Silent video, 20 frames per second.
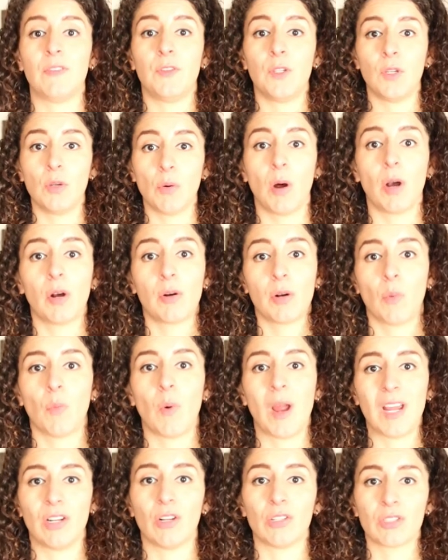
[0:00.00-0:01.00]
if you are on a
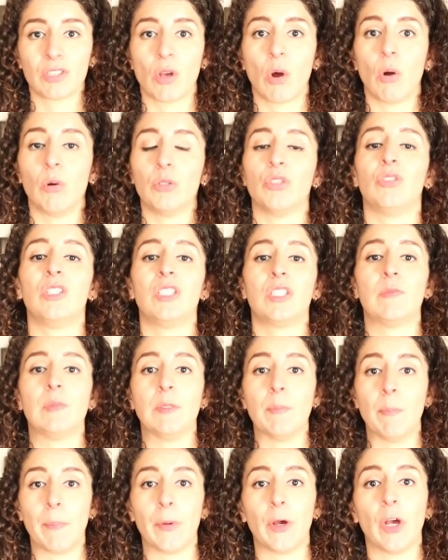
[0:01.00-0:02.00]
weight loss goal you need to
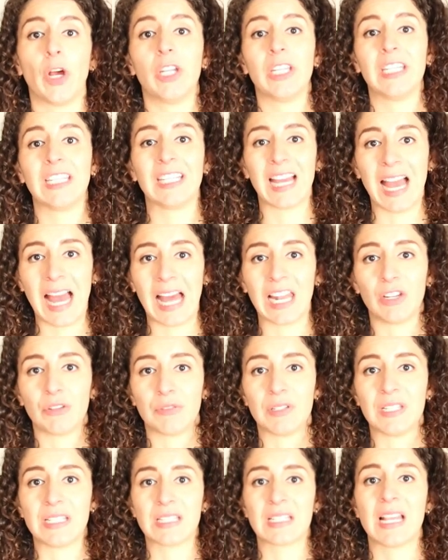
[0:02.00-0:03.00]
be burning
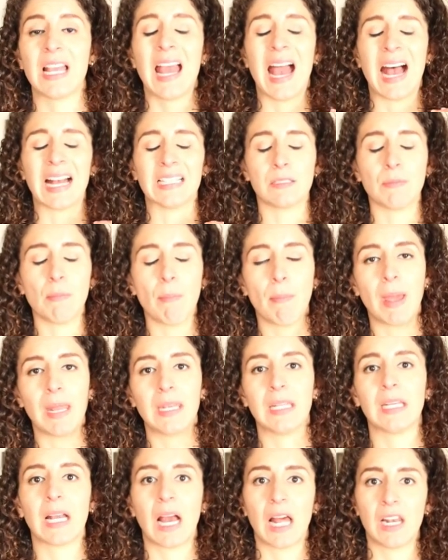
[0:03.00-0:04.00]
calories as
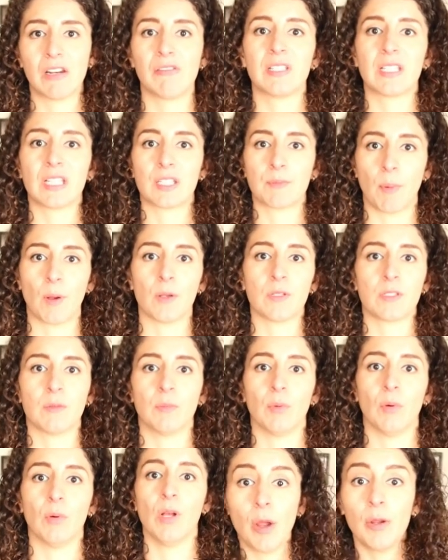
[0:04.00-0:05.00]
many calories as
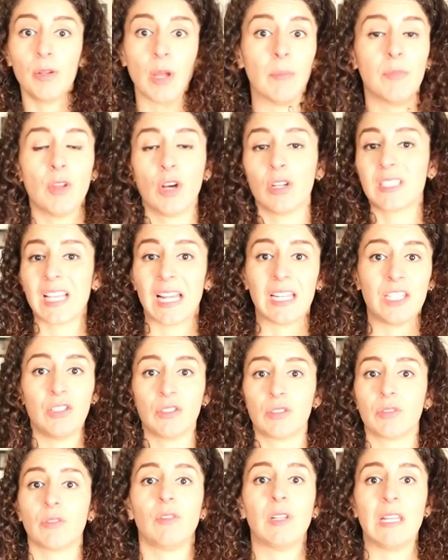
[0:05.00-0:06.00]
possible I, i'm not telling
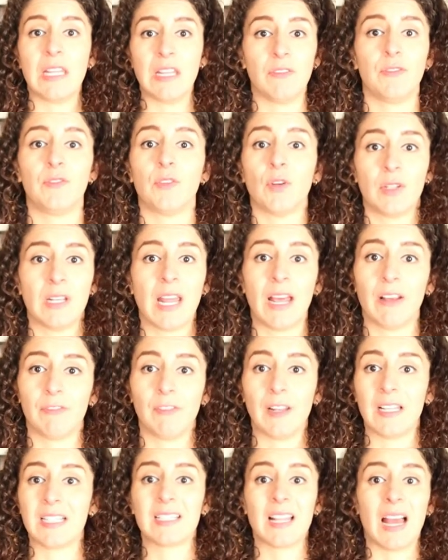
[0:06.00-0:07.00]
you to leave your
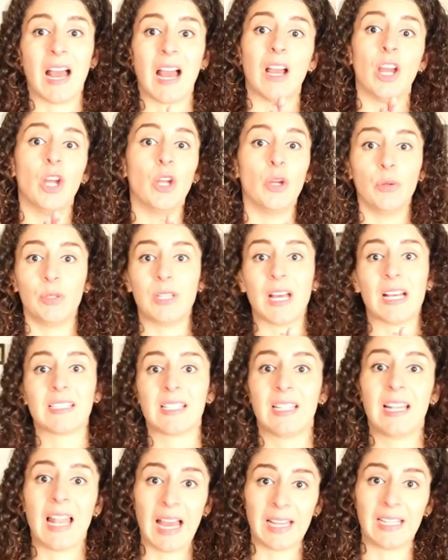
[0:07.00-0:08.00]
Netflix who
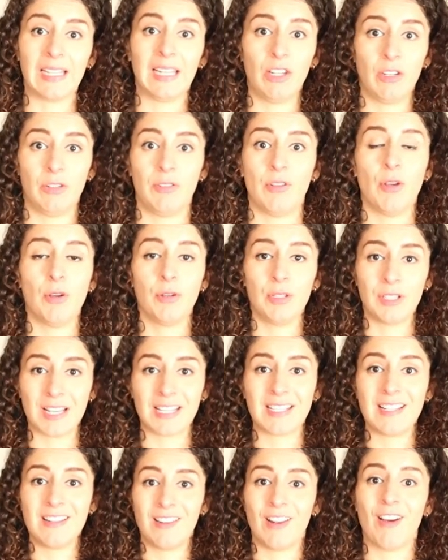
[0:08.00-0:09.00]
doesn't like who
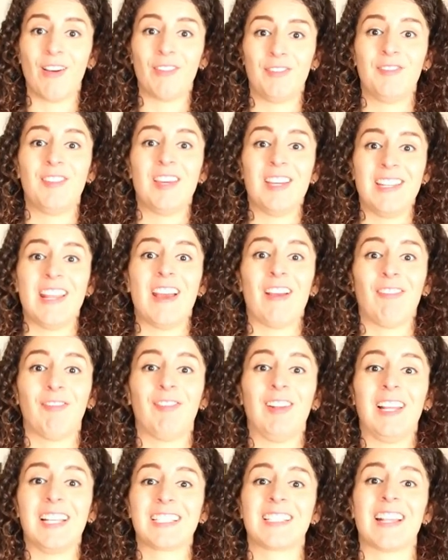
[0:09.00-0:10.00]
doesn't love the
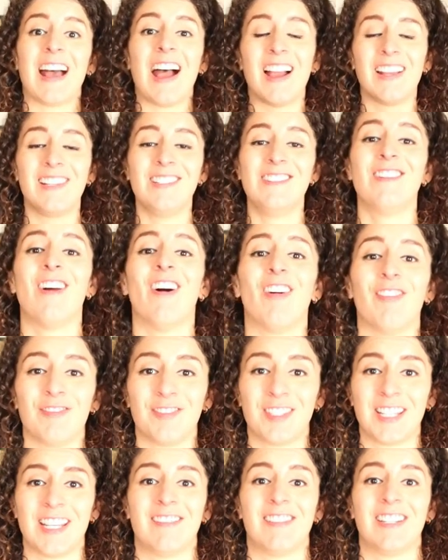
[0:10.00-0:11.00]
Netflix i
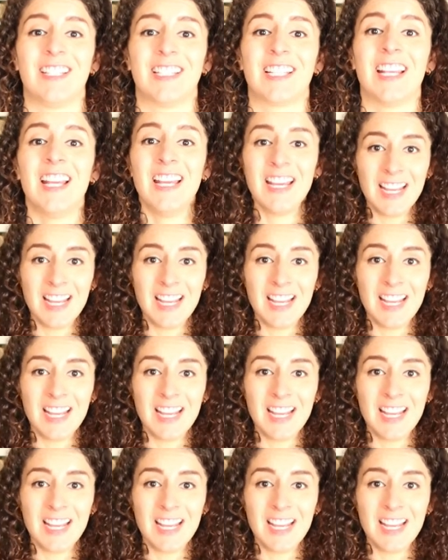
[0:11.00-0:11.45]
love series